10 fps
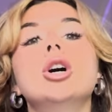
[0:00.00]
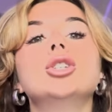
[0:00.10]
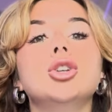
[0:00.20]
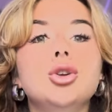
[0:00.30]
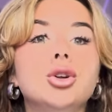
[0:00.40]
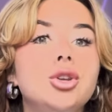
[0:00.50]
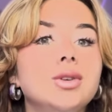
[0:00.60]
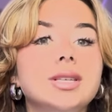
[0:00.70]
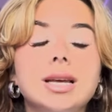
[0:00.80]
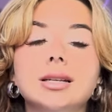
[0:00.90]
So you could use
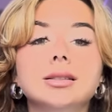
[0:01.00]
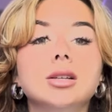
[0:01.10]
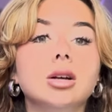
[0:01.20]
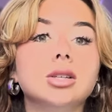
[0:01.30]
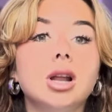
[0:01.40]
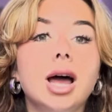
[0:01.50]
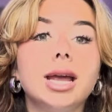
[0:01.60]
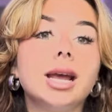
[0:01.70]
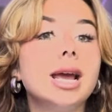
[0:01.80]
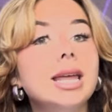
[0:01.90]
a sentence starter
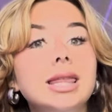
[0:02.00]
like,